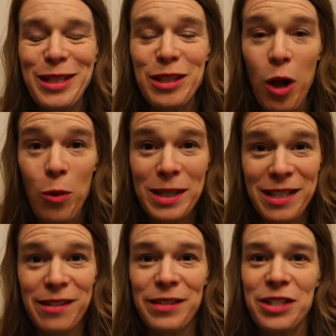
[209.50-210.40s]
it's always
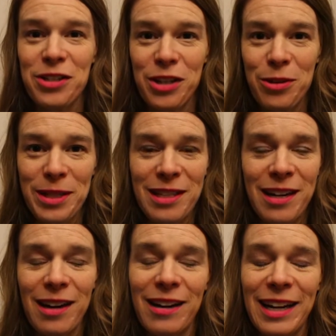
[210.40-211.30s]
an adventure to go in
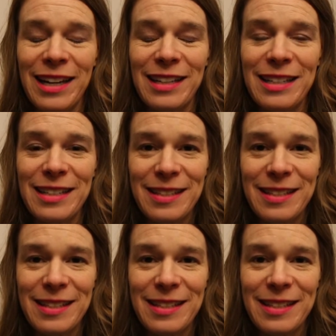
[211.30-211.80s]
there and